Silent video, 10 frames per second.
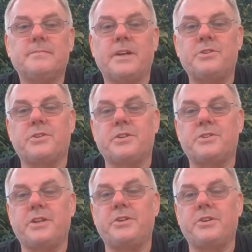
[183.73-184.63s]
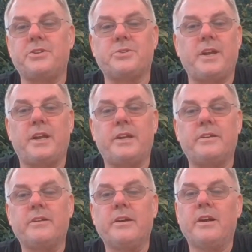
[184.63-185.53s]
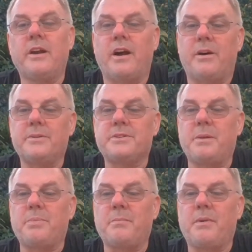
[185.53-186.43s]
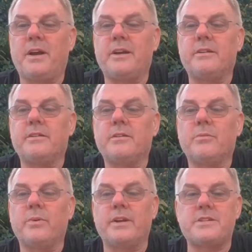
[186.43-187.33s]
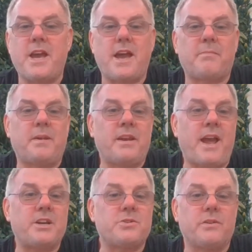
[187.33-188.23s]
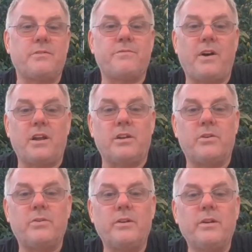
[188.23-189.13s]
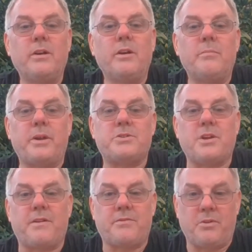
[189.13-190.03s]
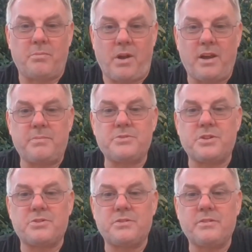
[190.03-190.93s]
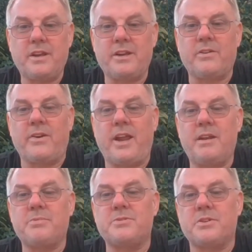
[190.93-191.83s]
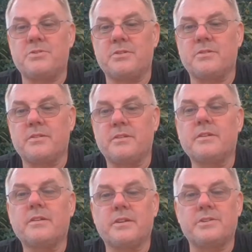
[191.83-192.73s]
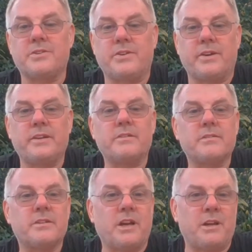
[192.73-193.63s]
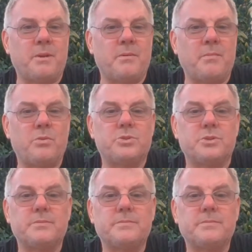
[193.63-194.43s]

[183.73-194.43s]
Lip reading: As you continue to train, always keep in mind what attack may naturally follow based off of your body position and or hand position, considering economy of motion.